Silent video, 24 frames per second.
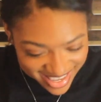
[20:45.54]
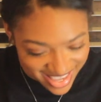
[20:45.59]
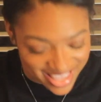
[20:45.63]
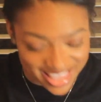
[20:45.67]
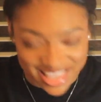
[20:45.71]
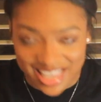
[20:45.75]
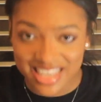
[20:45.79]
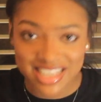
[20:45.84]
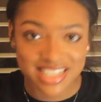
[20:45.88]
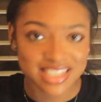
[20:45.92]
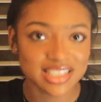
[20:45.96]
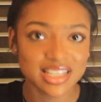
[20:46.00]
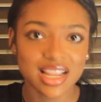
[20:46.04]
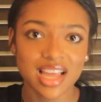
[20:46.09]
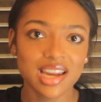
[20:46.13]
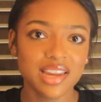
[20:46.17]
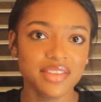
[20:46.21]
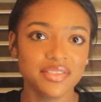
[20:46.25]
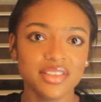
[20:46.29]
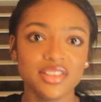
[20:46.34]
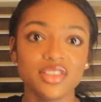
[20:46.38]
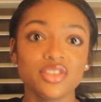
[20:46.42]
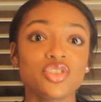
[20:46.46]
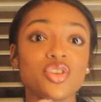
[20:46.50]
It's not
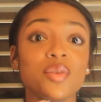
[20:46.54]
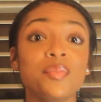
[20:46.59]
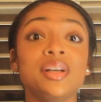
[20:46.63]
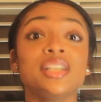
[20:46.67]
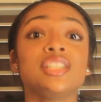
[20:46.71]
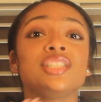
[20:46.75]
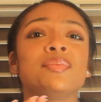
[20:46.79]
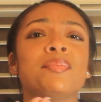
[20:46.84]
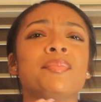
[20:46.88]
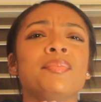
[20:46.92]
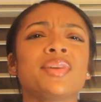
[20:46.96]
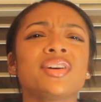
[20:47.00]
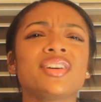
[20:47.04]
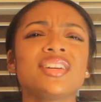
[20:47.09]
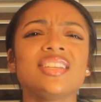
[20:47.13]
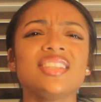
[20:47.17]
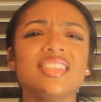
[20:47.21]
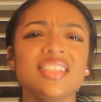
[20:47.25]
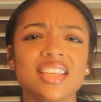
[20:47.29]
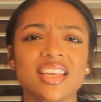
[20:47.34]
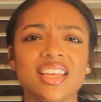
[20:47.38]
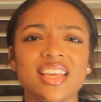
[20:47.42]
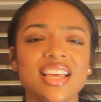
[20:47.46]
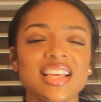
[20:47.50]
even so much
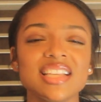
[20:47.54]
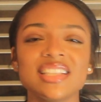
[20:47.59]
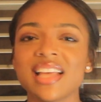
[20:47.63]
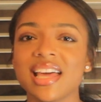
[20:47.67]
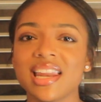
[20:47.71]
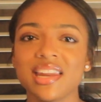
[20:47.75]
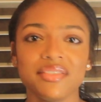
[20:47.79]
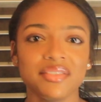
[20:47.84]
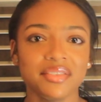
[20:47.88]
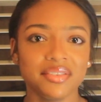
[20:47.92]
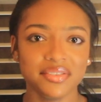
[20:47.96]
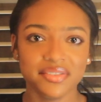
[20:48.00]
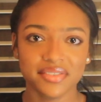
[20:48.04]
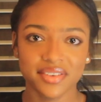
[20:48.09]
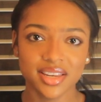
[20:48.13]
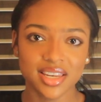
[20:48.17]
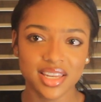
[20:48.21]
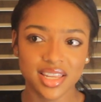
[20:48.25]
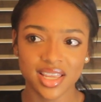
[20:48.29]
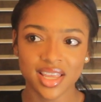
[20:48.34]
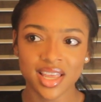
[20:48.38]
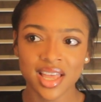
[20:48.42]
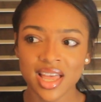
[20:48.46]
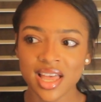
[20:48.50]
mercy. It's not even
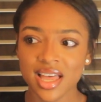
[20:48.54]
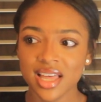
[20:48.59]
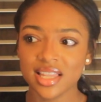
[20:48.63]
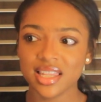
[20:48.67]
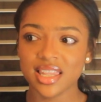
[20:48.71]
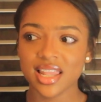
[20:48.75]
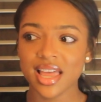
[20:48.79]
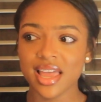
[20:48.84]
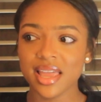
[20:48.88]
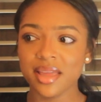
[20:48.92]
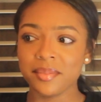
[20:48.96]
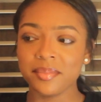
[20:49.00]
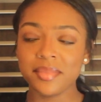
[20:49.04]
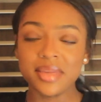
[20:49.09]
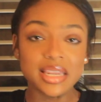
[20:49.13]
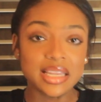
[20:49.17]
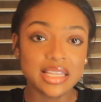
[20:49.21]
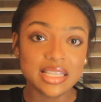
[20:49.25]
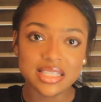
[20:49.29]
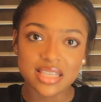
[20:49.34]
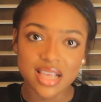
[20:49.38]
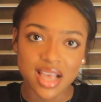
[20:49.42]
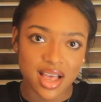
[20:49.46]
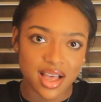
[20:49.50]
funny. Like
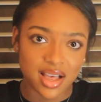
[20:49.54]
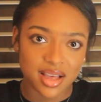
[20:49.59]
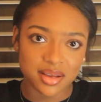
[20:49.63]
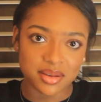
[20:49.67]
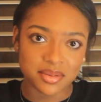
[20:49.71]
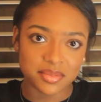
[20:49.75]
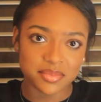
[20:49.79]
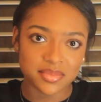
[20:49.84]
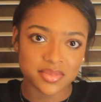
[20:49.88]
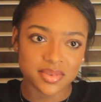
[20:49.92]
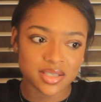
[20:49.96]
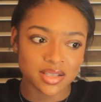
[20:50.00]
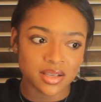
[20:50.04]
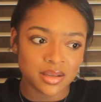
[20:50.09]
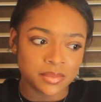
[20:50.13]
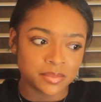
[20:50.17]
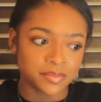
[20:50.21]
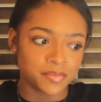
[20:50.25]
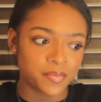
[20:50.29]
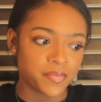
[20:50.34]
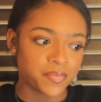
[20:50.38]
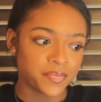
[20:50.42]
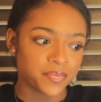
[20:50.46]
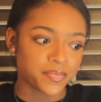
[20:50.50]
many times
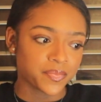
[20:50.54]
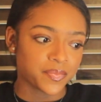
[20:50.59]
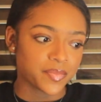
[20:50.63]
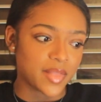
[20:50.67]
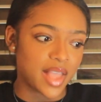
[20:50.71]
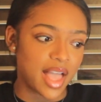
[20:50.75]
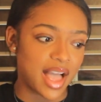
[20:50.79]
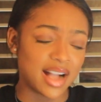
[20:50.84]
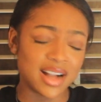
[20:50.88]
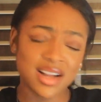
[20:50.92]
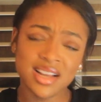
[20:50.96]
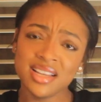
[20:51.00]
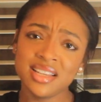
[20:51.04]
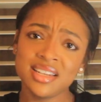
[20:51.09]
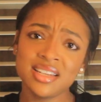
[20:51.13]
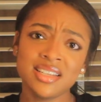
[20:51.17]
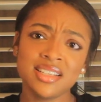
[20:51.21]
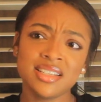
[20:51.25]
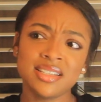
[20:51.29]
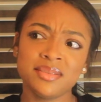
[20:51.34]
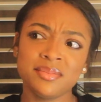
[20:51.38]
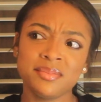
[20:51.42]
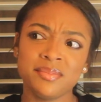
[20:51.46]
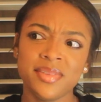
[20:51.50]
I could
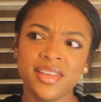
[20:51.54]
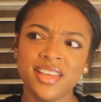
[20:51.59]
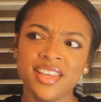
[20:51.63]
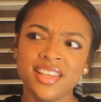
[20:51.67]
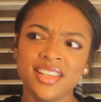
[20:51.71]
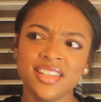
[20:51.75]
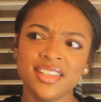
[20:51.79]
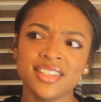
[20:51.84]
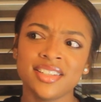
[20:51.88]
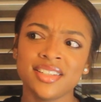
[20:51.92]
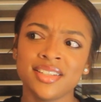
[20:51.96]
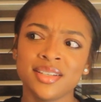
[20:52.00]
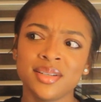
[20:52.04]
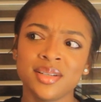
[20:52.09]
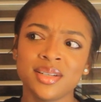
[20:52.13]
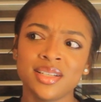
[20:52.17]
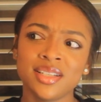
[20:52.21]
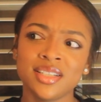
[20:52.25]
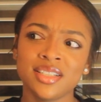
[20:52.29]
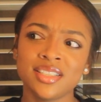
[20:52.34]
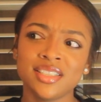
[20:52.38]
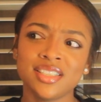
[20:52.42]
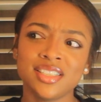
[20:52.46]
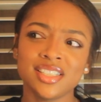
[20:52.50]
have been
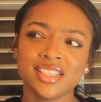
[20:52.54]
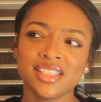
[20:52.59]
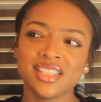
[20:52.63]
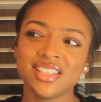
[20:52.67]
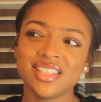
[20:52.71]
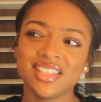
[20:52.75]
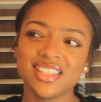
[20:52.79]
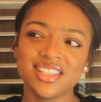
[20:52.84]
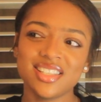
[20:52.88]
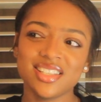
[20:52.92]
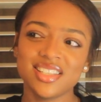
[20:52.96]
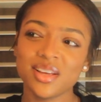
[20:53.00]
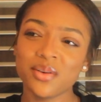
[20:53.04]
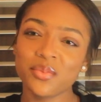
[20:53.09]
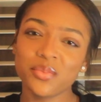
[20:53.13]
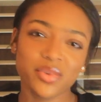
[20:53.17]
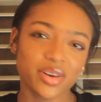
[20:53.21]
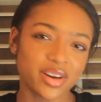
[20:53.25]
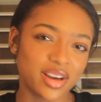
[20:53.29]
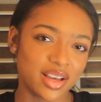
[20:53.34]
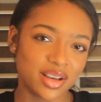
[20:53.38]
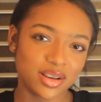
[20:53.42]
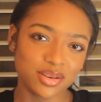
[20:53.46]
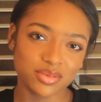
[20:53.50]
just
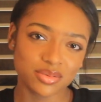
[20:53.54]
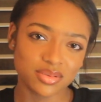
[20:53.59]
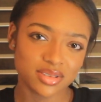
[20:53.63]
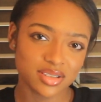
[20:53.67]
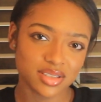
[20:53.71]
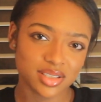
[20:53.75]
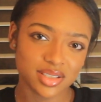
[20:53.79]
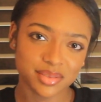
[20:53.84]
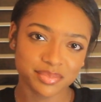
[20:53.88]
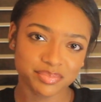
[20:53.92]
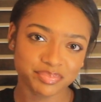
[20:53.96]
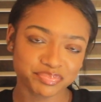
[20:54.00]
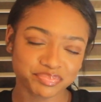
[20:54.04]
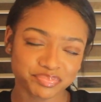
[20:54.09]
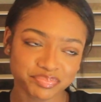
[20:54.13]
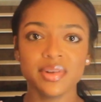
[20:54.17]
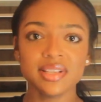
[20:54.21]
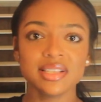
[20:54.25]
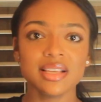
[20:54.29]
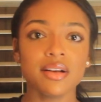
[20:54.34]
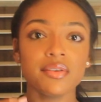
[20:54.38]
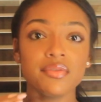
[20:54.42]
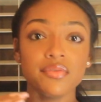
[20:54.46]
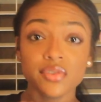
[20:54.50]
somewhere else.
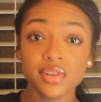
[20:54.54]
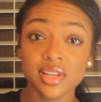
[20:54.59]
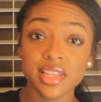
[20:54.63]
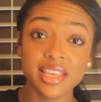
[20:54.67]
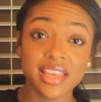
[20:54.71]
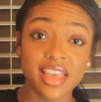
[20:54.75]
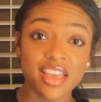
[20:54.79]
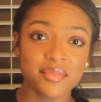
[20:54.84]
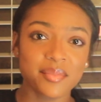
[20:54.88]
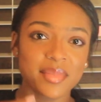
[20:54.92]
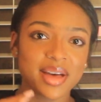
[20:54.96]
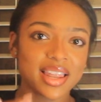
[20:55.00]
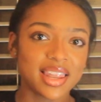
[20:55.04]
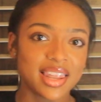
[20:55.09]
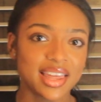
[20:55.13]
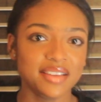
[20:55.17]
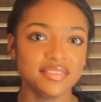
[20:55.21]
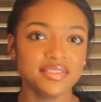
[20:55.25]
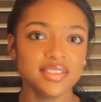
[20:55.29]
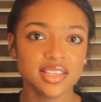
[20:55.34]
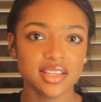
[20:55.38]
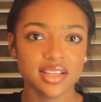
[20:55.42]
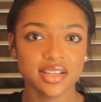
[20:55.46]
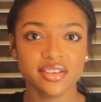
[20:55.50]
Once I fully gave my
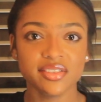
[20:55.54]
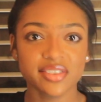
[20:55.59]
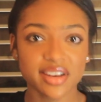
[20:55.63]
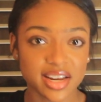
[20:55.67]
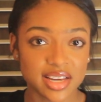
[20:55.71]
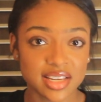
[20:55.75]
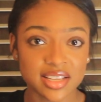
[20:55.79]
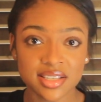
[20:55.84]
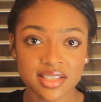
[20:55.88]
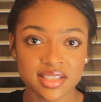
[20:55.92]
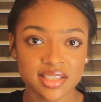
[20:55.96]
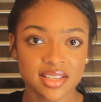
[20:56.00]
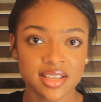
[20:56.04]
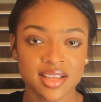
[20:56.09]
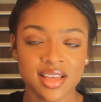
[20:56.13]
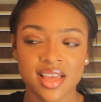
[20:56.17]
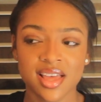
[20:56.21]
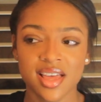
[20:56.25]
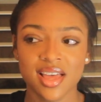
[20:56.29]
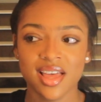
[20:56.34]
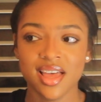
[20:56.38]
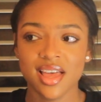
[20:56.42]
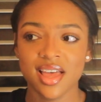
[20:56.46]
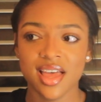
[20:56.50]
life to Christ,
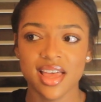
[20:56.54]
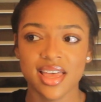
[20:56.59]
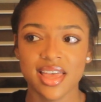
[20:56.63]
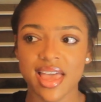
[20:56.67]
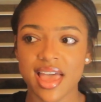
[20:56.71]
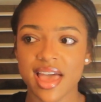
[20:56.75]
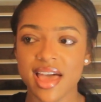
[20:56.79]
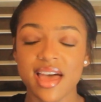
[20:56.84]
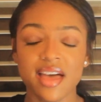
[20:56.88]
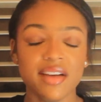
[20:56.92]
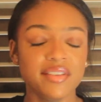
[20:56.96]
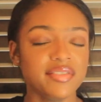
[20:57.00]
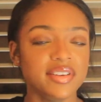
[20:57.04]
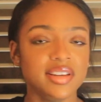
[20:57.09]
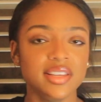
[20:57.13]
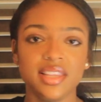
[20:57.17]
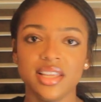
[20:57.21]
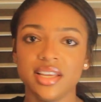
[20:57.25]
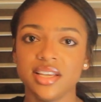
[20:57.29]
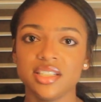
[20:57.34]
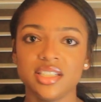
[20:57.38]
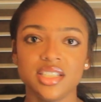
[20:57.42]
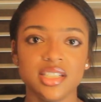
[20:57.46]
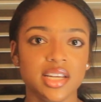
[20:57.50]

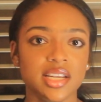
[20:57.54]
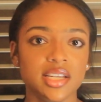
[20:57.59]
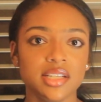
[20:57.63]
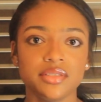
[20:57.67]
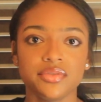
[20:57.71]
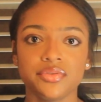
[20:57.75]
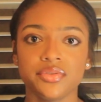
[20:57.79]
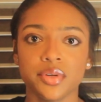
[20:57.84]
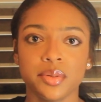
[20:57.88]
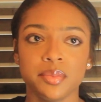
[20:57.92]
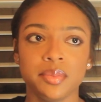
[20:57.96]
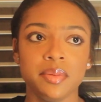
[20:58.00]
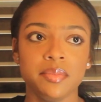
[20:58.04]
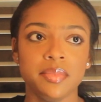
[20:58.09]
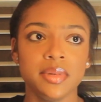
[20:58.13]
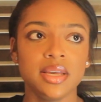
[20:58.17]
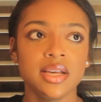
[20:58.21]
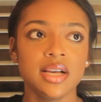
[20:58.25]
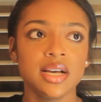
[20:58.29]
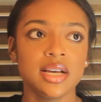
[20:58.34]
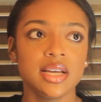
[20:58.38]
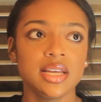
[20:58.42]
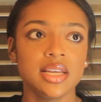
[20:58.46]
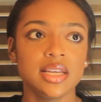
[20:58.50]
everything changed for me,
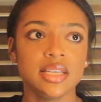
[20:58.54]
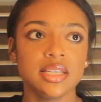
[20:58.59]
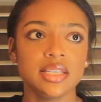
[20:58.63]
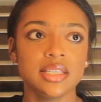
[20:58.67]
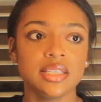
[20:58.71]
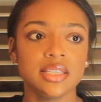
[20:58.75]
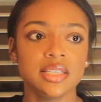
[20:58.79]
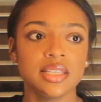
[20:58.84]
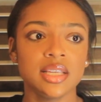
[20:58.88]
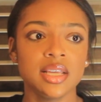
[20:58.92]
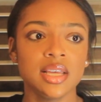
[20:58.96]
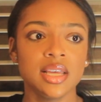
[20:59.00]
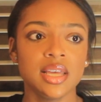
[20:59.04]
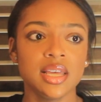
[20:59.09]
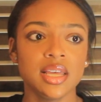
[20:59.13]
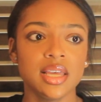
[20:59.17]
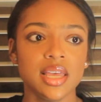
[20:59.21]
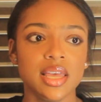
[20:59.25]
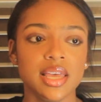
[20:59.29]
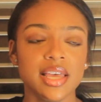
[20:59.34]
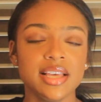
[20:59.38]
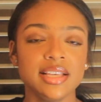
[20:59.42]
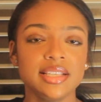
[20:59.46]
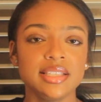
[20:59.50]
because
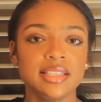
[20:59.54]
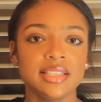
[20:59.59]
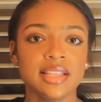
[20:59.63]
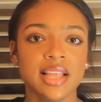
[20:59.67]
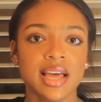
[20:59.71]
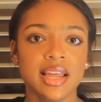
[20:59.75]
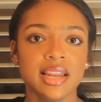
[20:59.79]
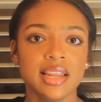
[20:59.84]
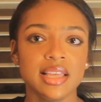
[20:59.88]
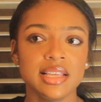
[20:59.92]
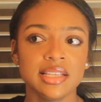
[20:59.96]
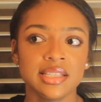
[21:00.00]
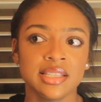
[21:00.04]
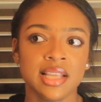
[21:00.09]
it's not